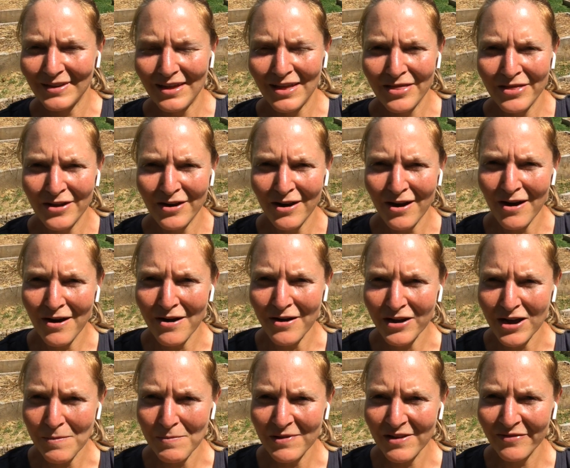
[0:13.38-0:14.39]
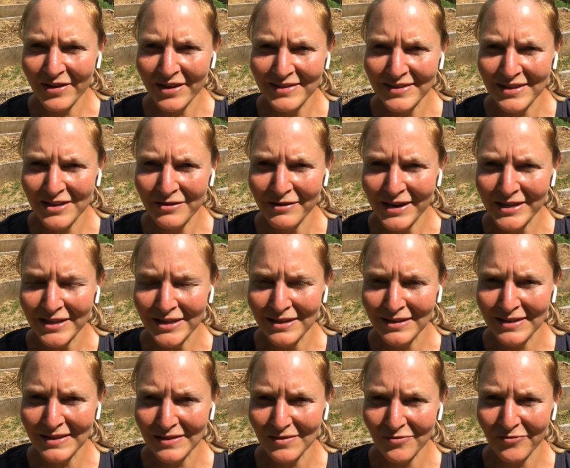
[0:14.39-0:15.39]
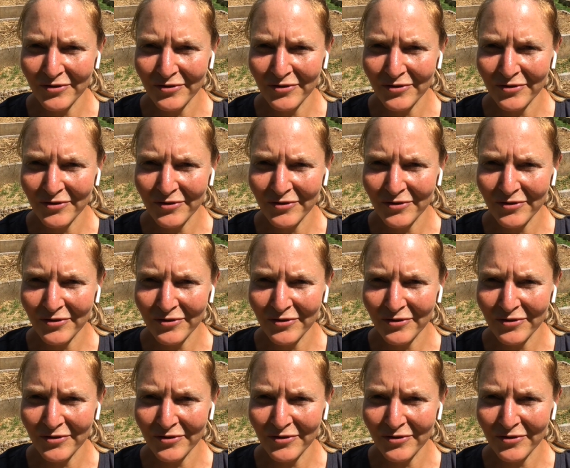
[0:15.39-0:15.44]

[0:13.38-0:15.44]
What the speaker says: there are a couple of considerations.